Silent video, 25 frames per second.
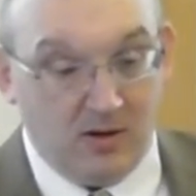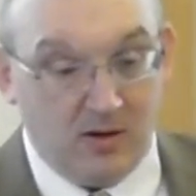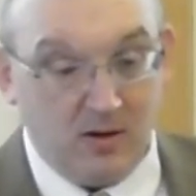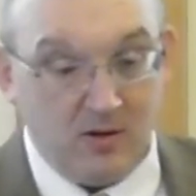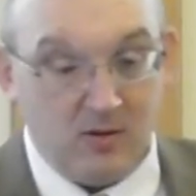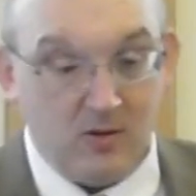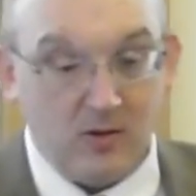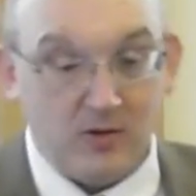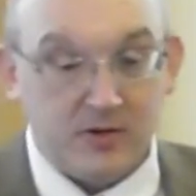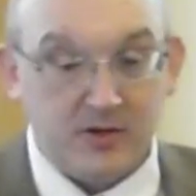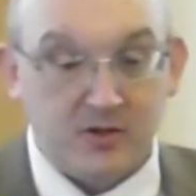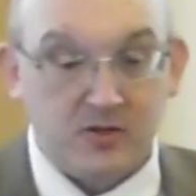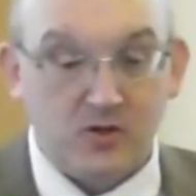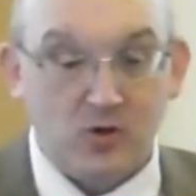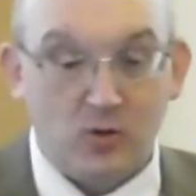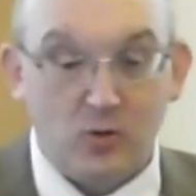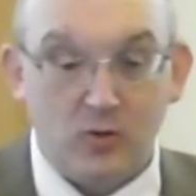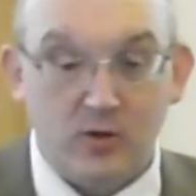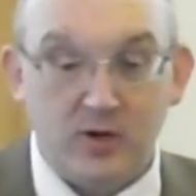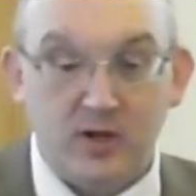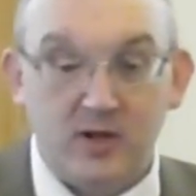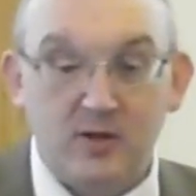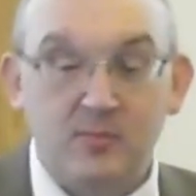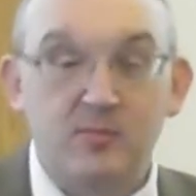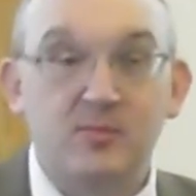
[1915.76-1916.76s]
our
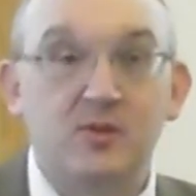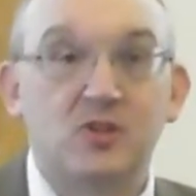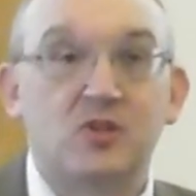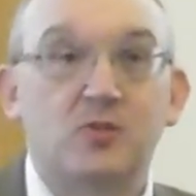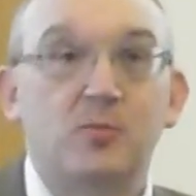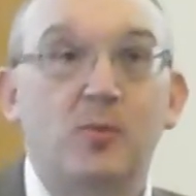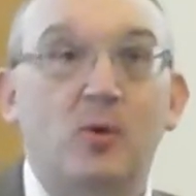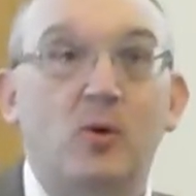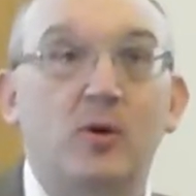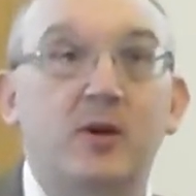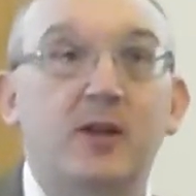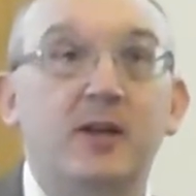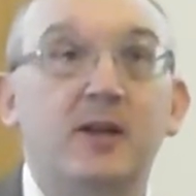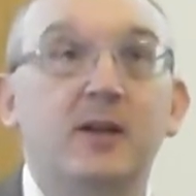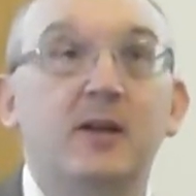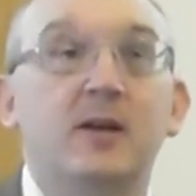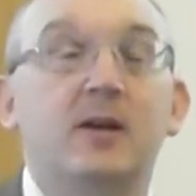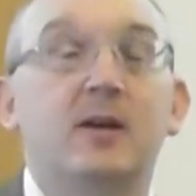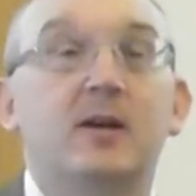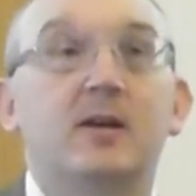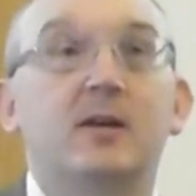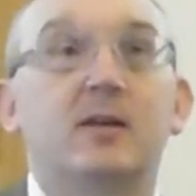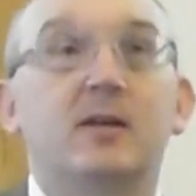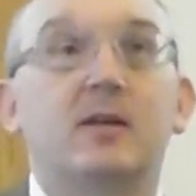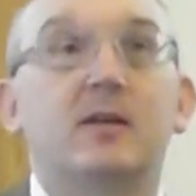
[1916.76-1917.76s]
auditorium this morning,
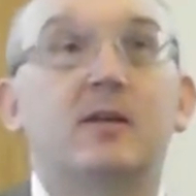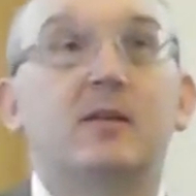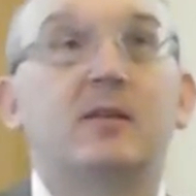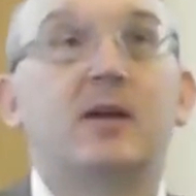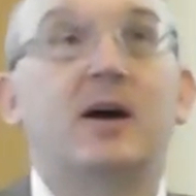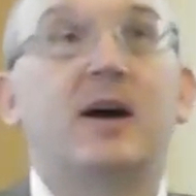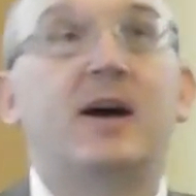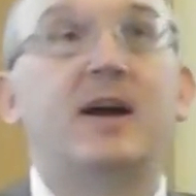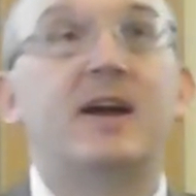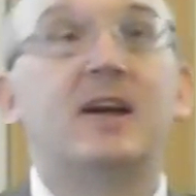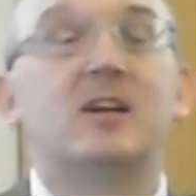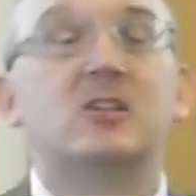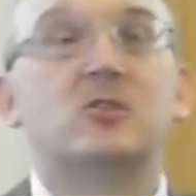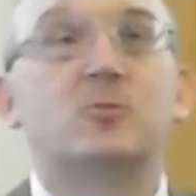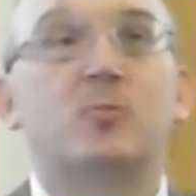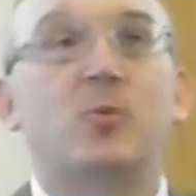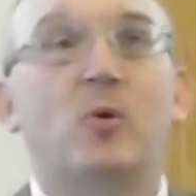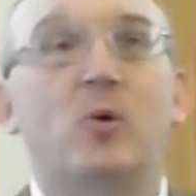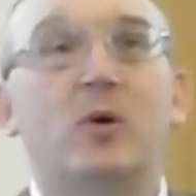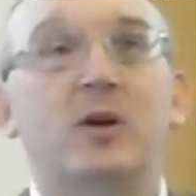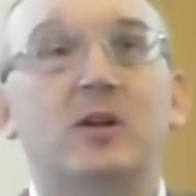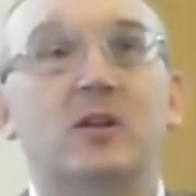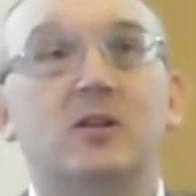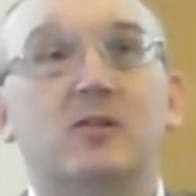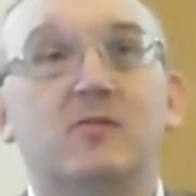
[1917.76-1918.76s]
the highest
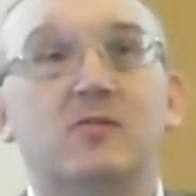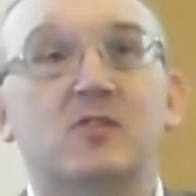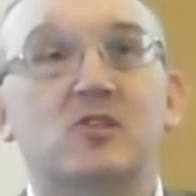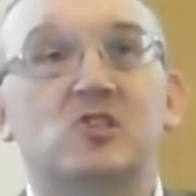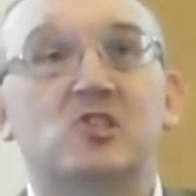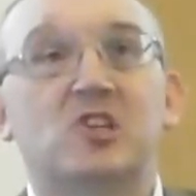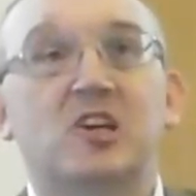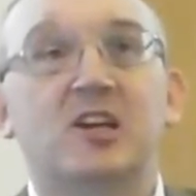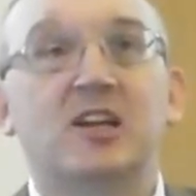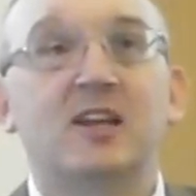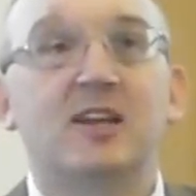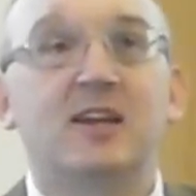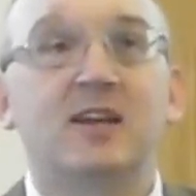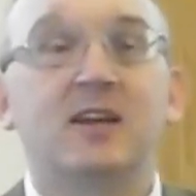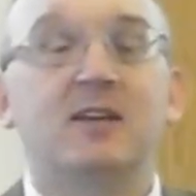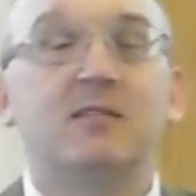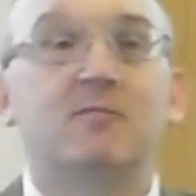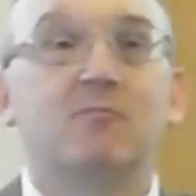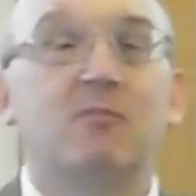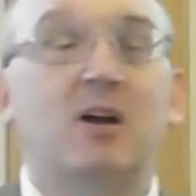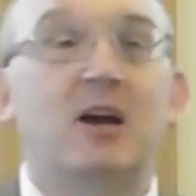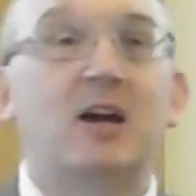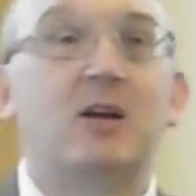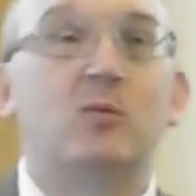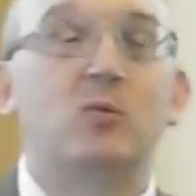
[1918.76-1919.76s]
point of the
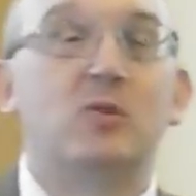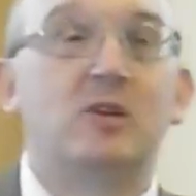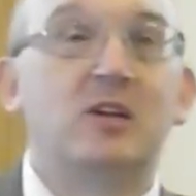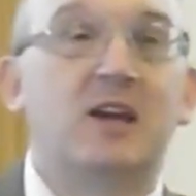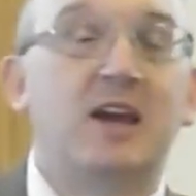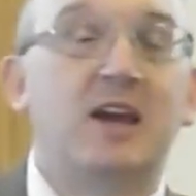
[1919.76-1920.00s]
ceiling, I would